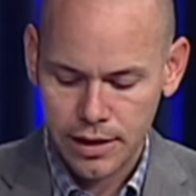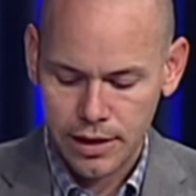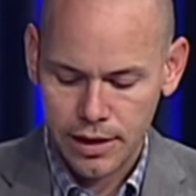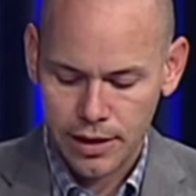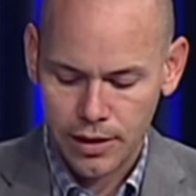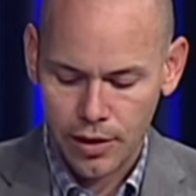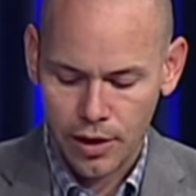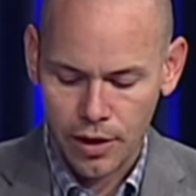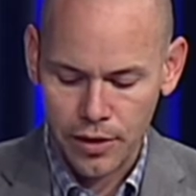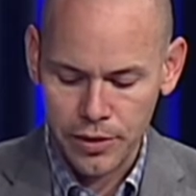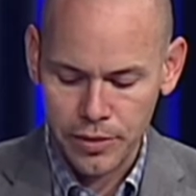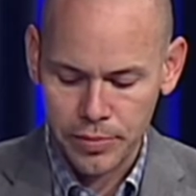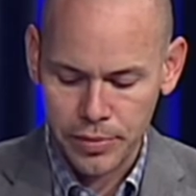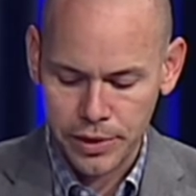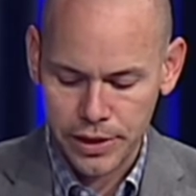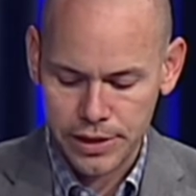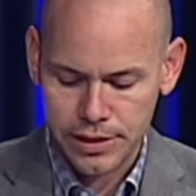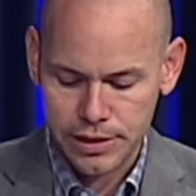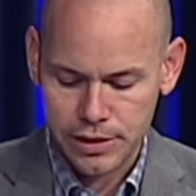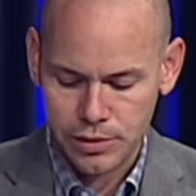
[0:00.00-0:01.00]
In all the
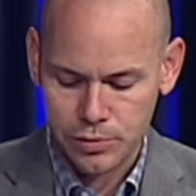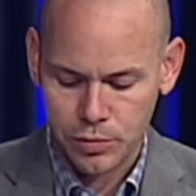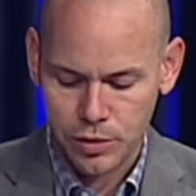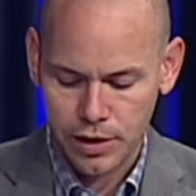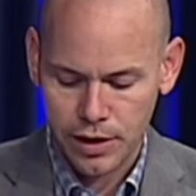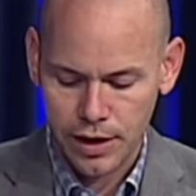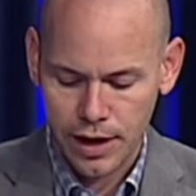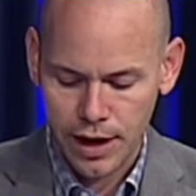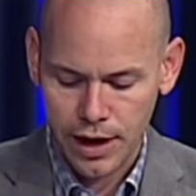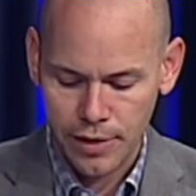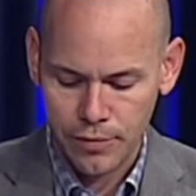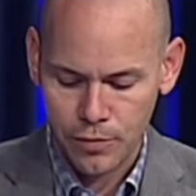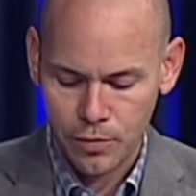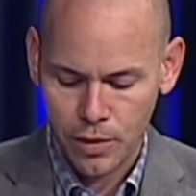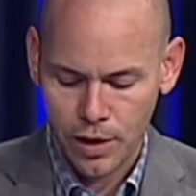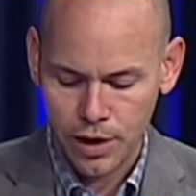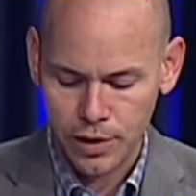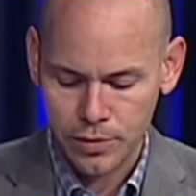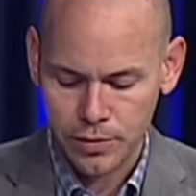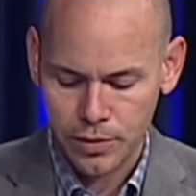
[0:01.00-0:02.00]
places wherein I have
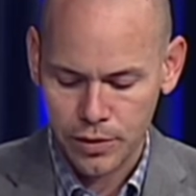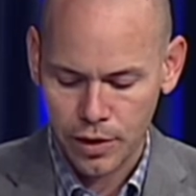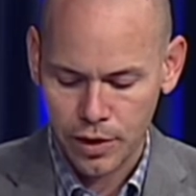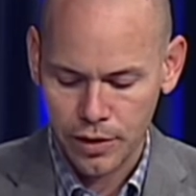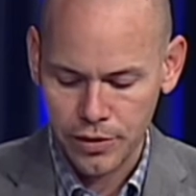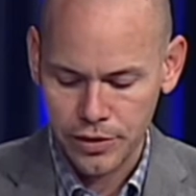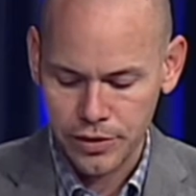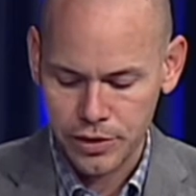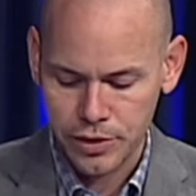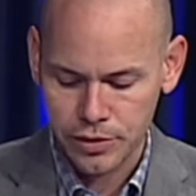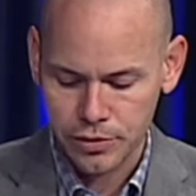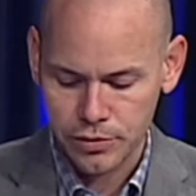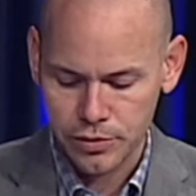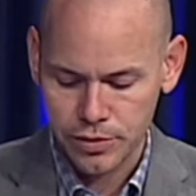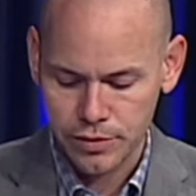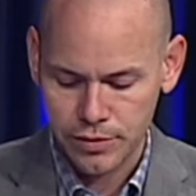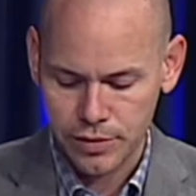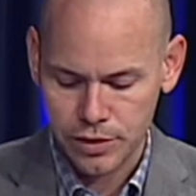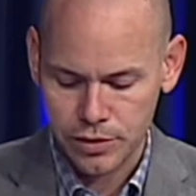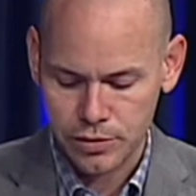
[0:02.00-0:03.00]
walked with all the children
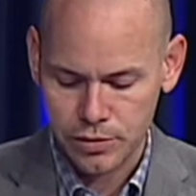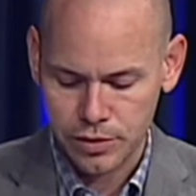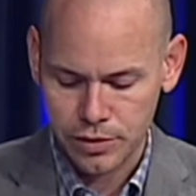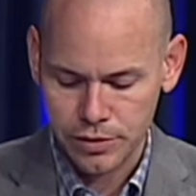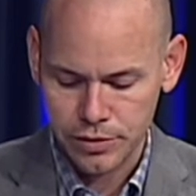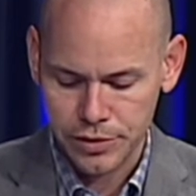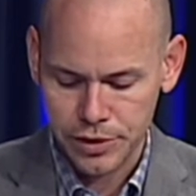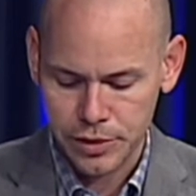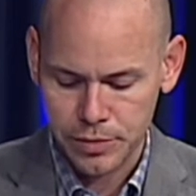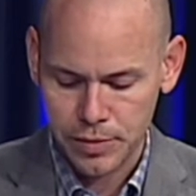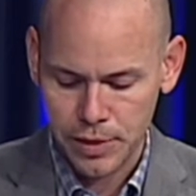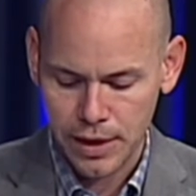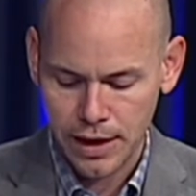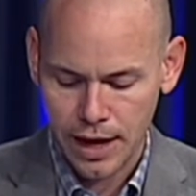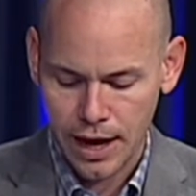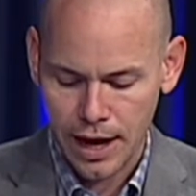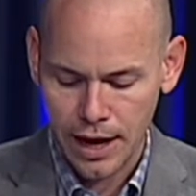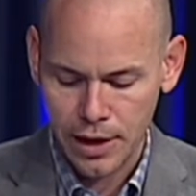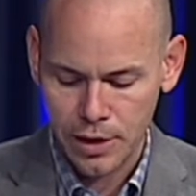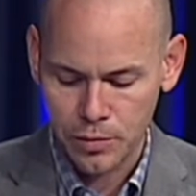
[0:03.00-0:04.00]
of Israel, spake
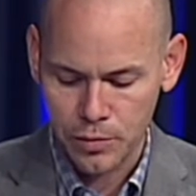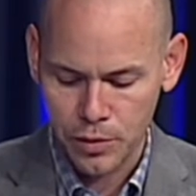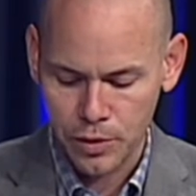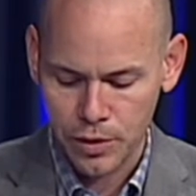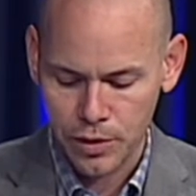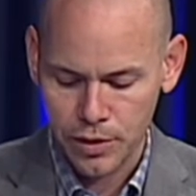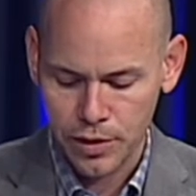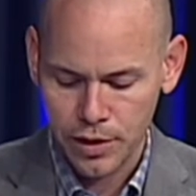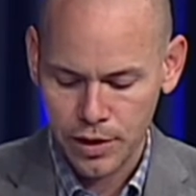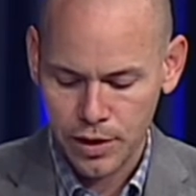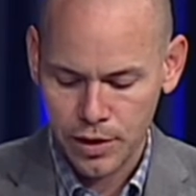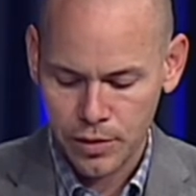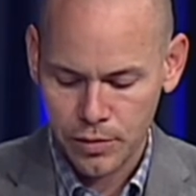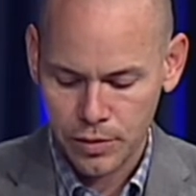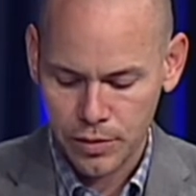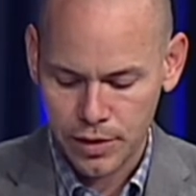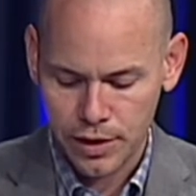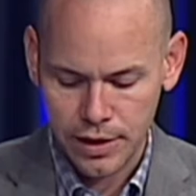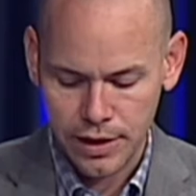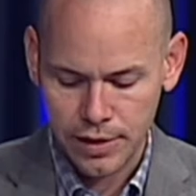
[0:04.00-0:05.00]
I a word
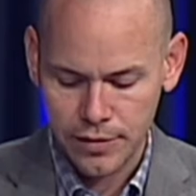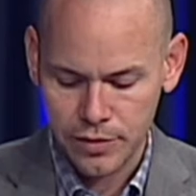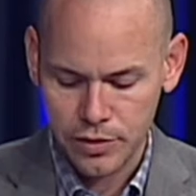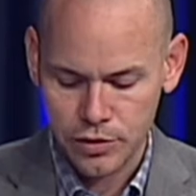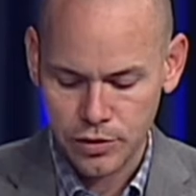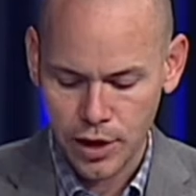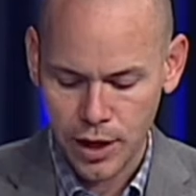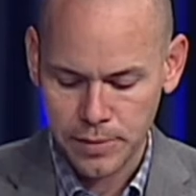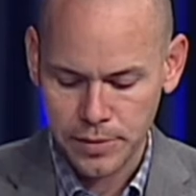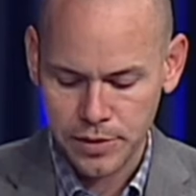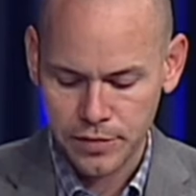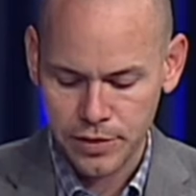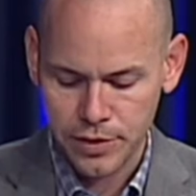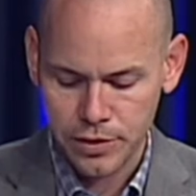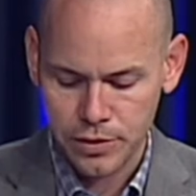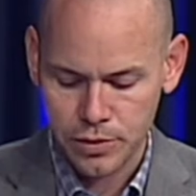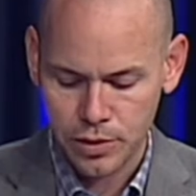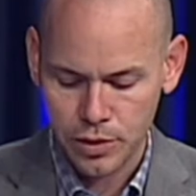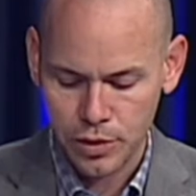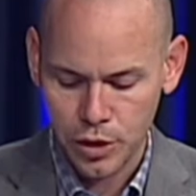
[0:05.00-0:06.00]
with any of the tribes of
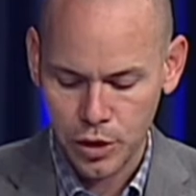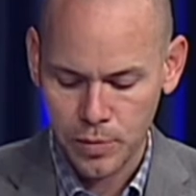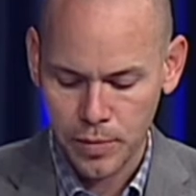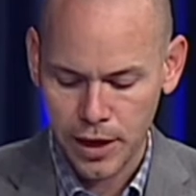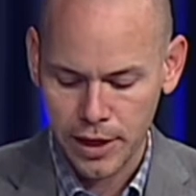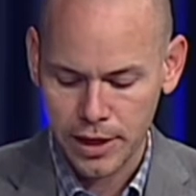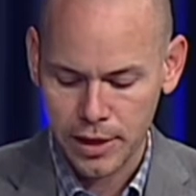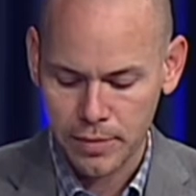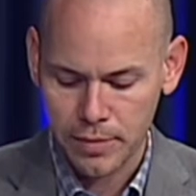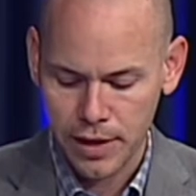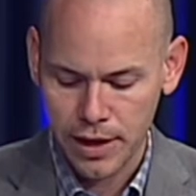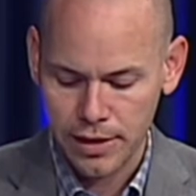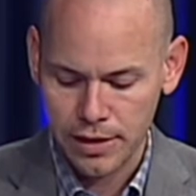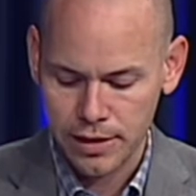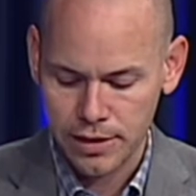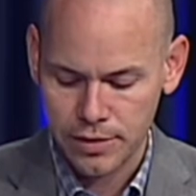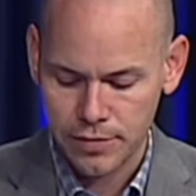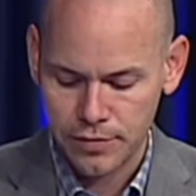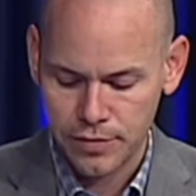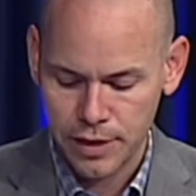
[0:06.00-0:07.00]
Israel, whom I
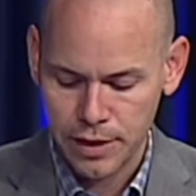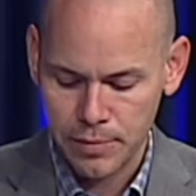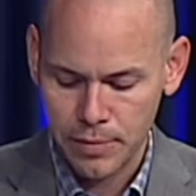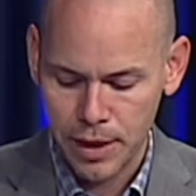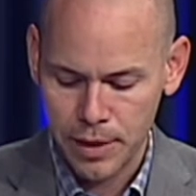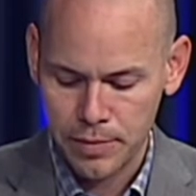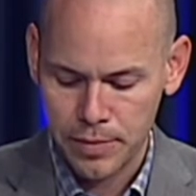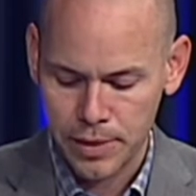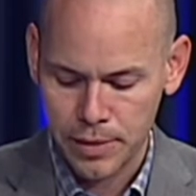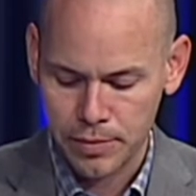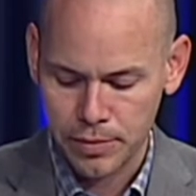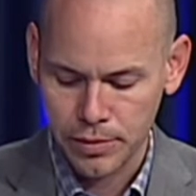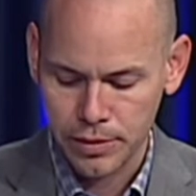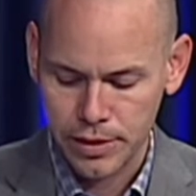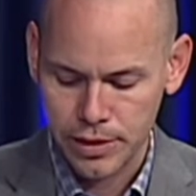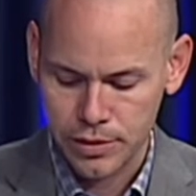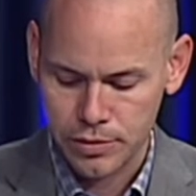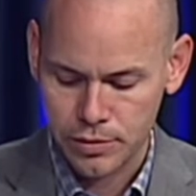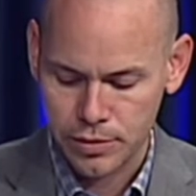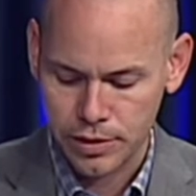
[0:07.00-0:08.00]
commanded to feed my people
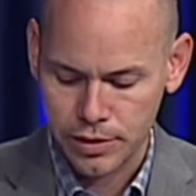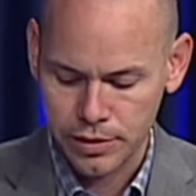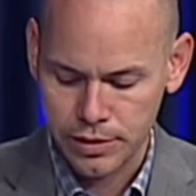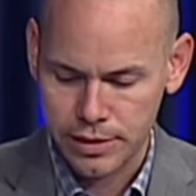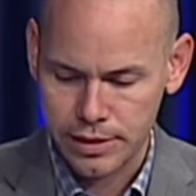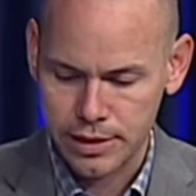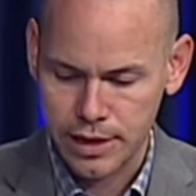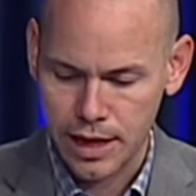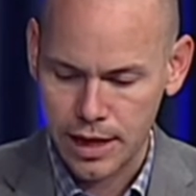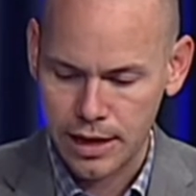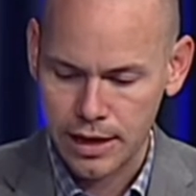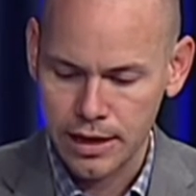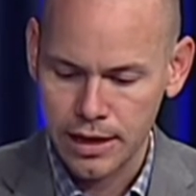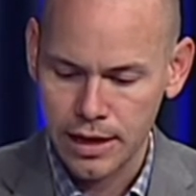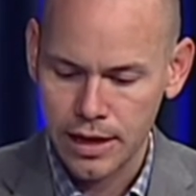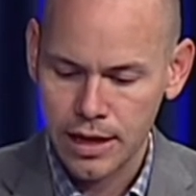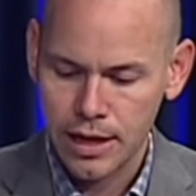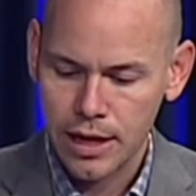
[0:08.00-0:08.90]
Israel, saying,